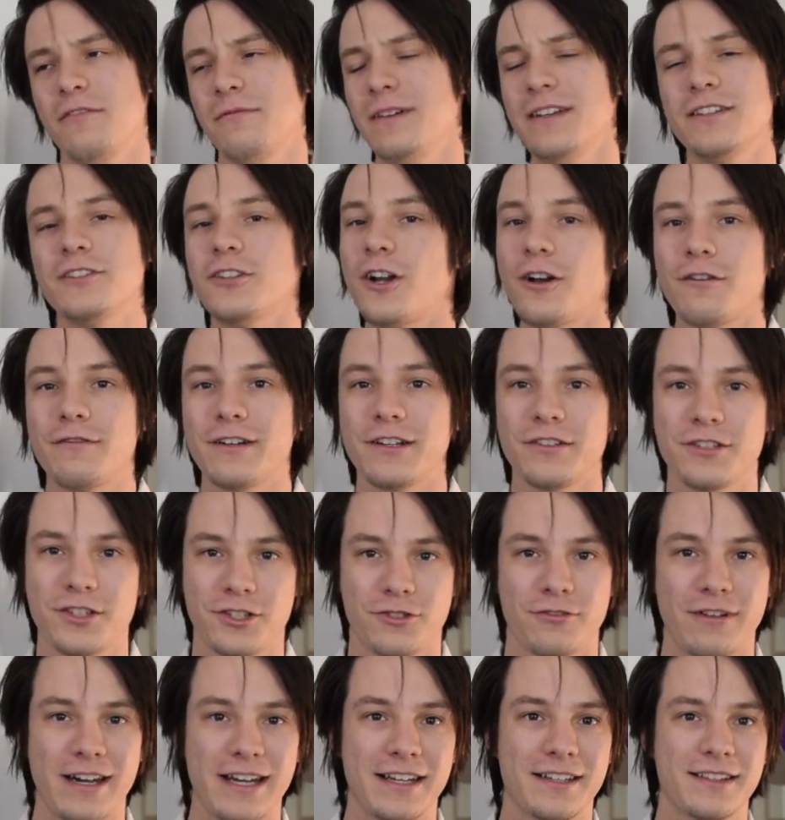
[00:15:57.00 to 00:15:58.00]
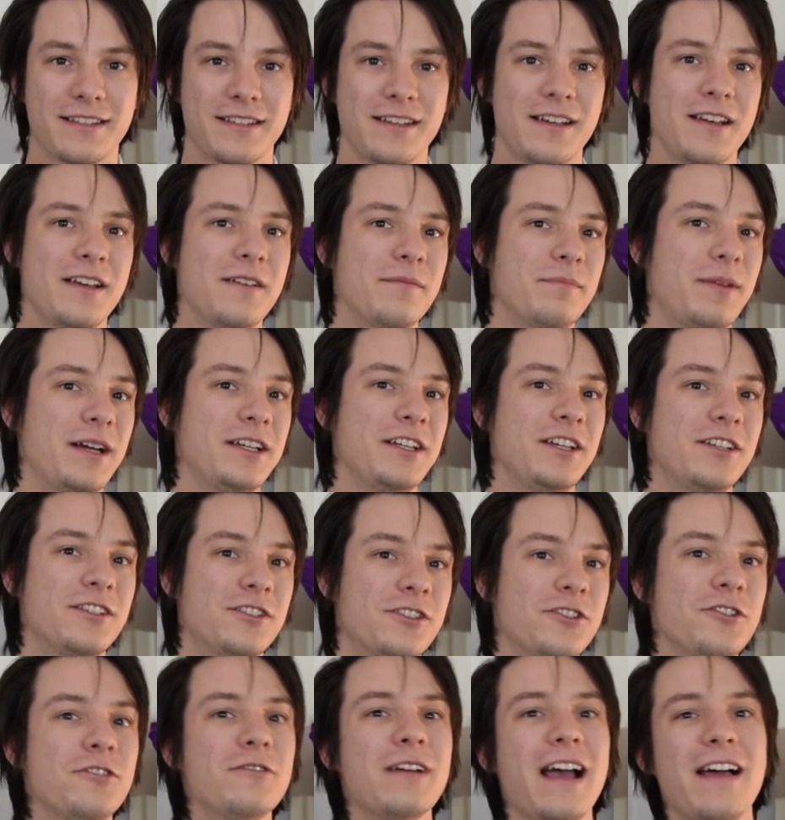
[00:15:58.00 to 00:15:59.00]
with no real strength, but you
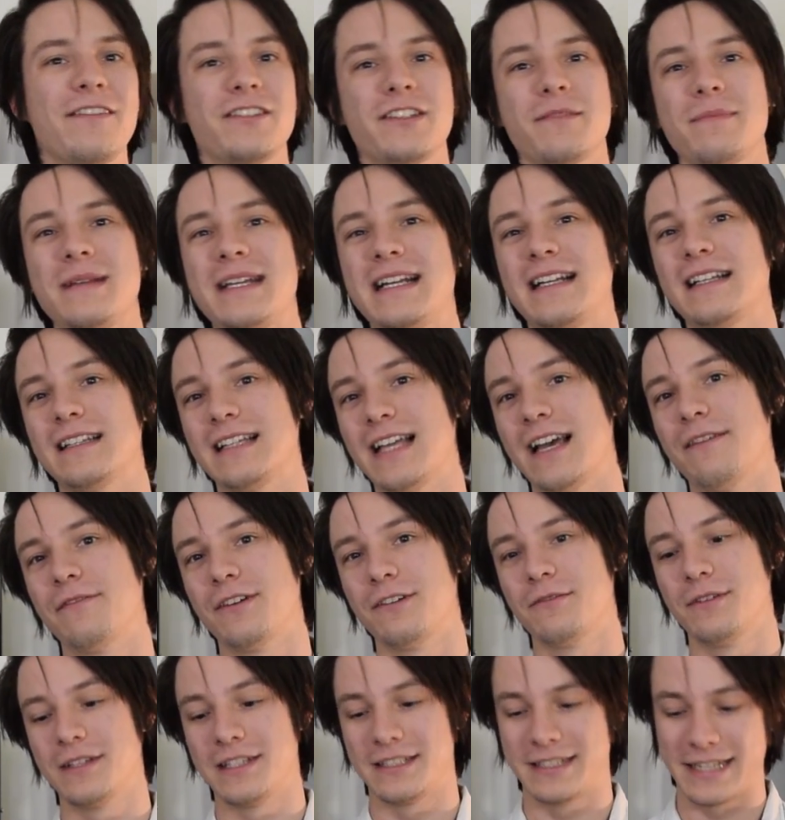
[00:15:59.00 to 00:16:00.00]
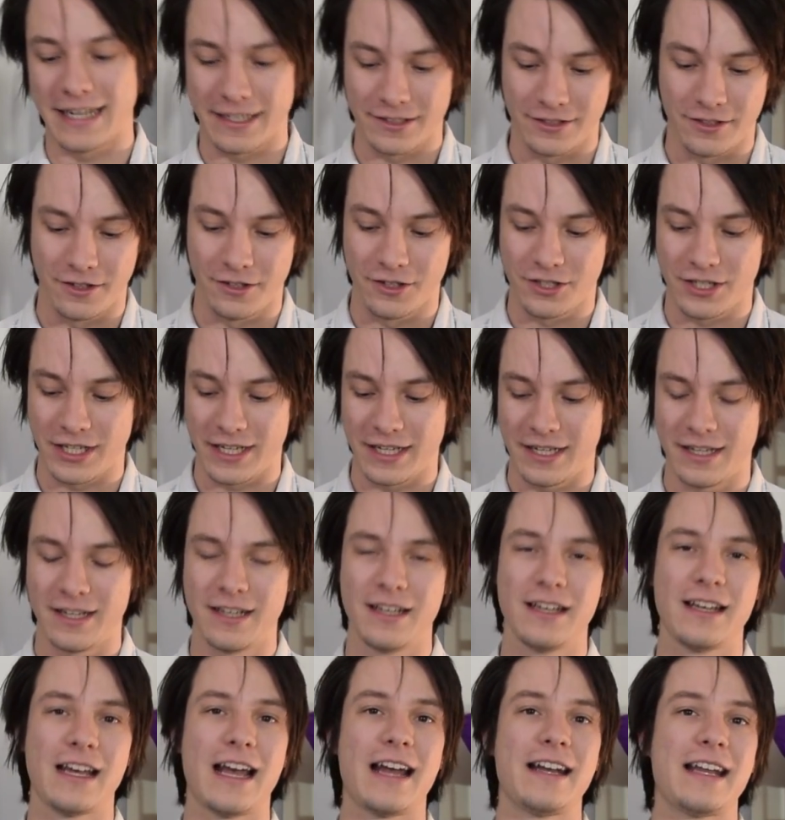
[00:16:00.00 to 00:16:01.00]
do have to be clever with the technology
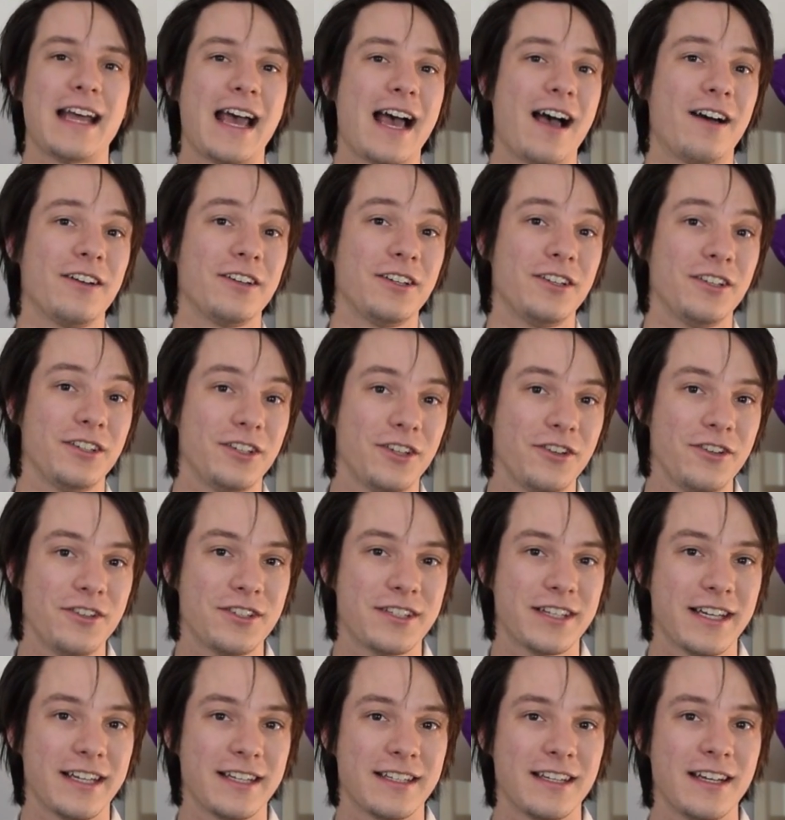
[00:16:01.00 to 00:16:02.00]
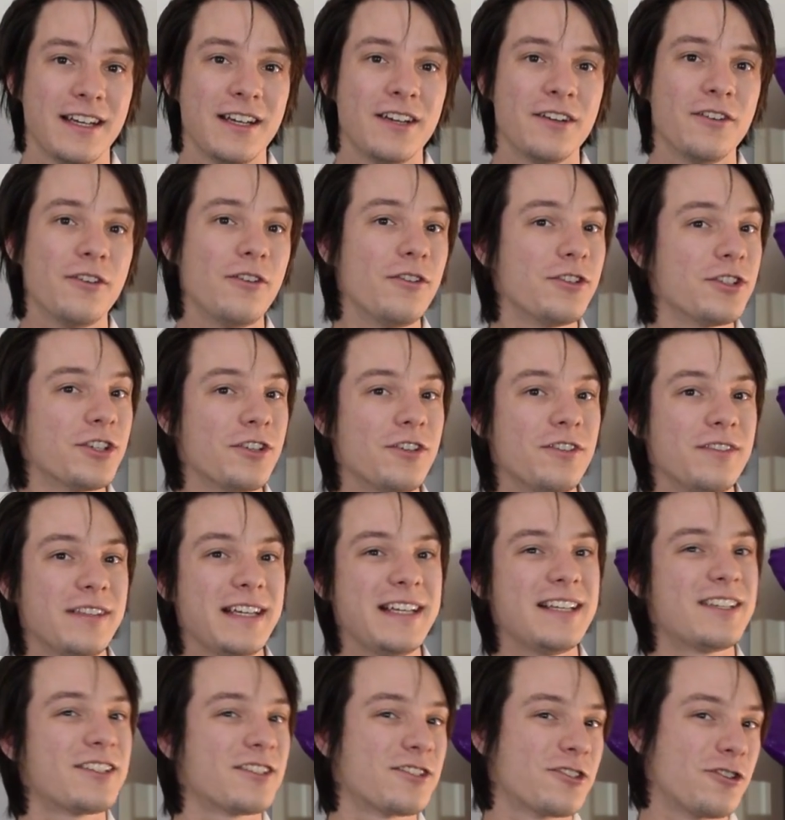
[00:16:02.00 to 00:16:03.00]
and how you use it. Also,
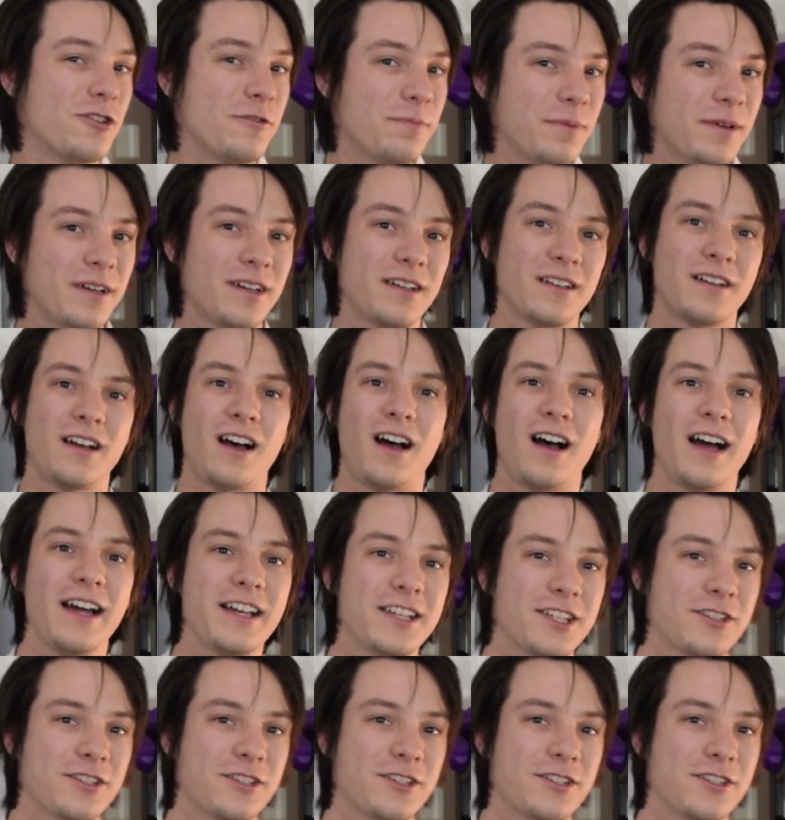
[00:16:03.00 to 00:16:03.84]
these super high